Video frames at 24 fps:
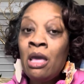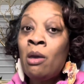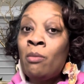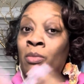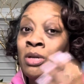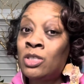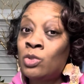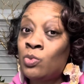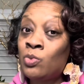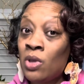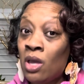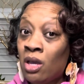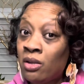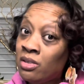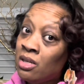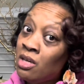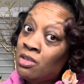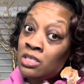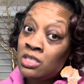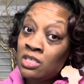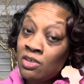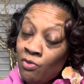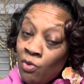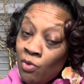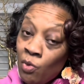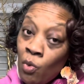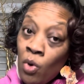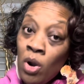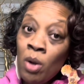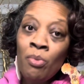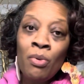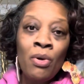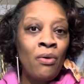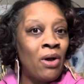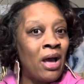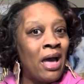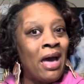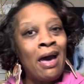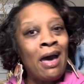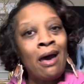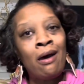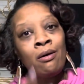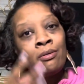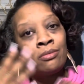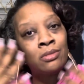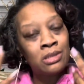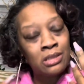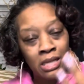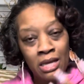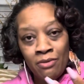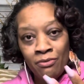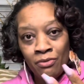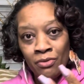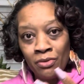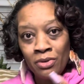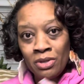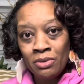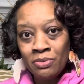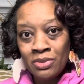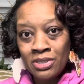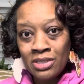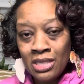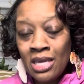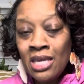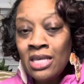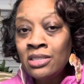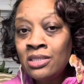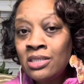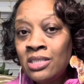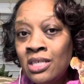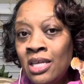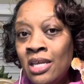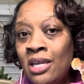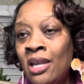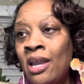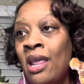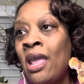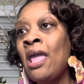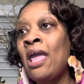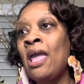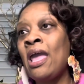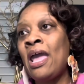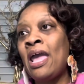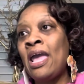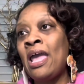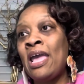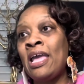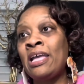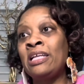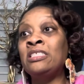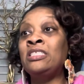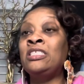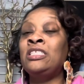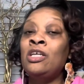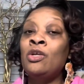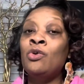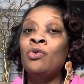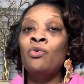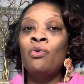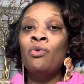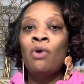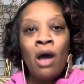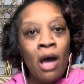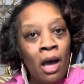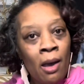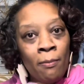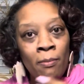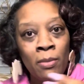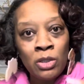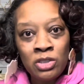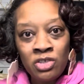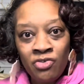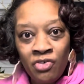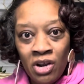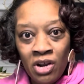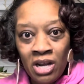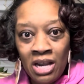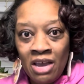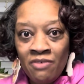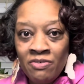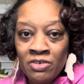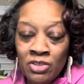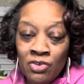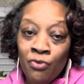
But as we all know, the Civil War broke out, slavery was ended, and she grew up most of her life as a